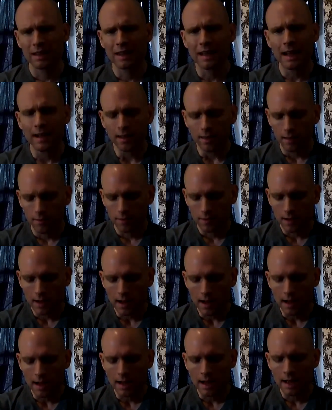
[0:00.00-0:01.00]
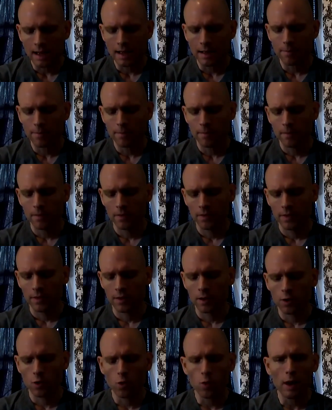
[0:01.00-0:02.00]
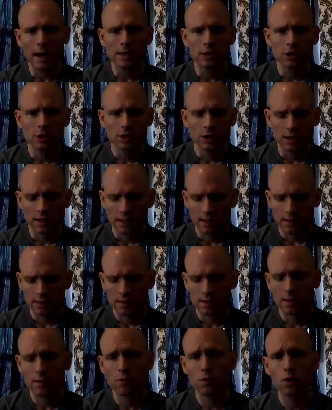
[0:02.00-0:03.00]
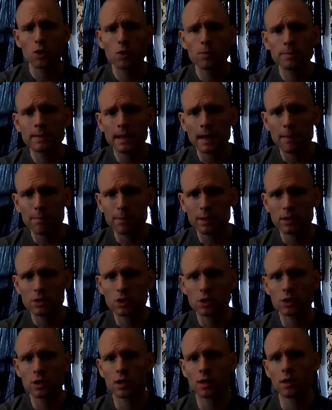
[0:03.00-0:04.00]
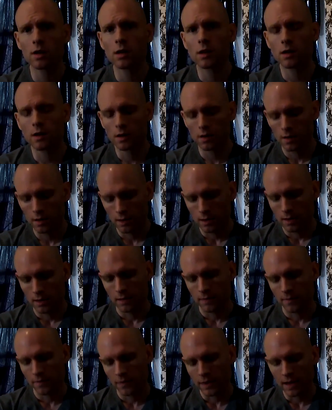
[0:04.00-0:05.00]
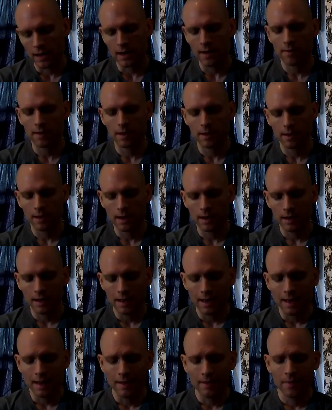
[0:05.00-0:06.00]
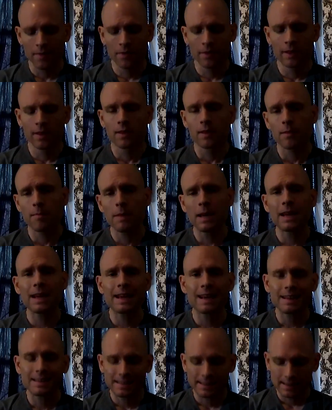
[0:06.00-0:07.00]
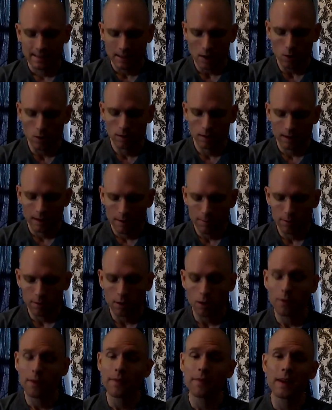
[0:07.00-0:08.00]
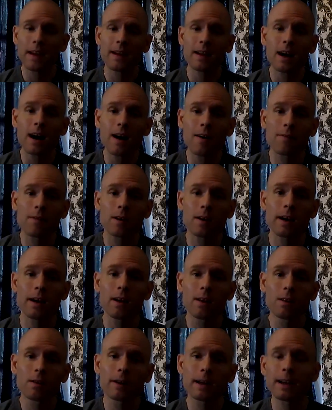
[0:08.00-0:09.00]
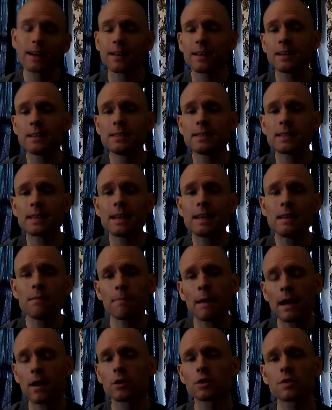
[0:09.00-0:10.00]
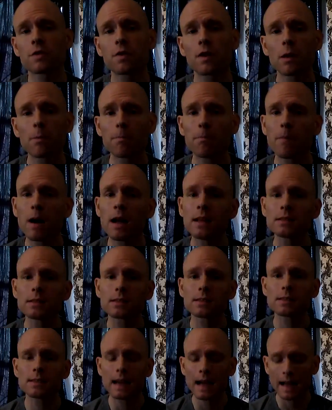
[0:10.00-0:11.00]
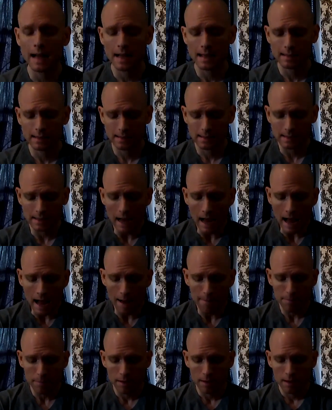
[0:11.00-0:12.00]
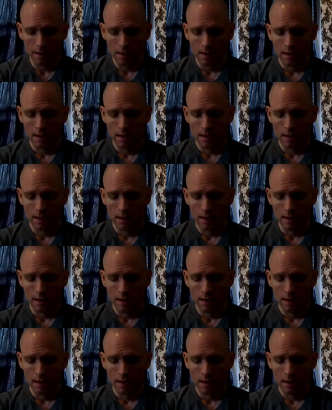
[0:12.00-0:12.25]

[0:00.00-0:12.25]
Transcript: the length of time, the questions, the room temperature, and everything. The media is so liberal that they cover Hillary Clinton's emails for months nonstop,